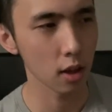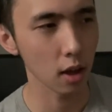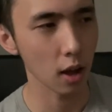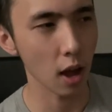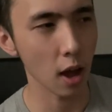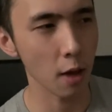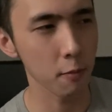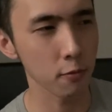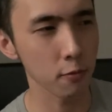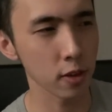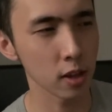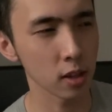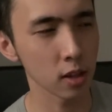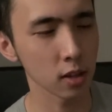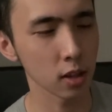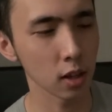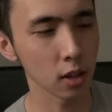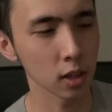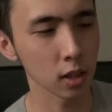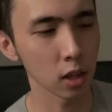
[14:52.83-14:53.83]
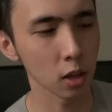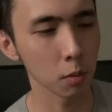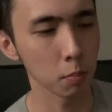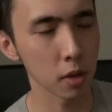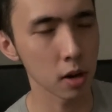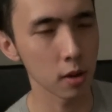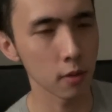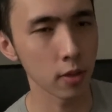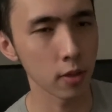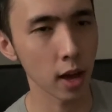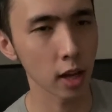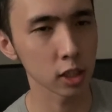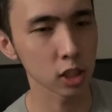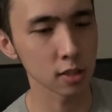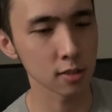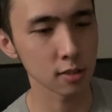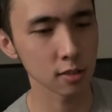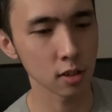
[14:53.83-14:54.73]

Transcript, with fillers: I'm feeling a little bit of that, just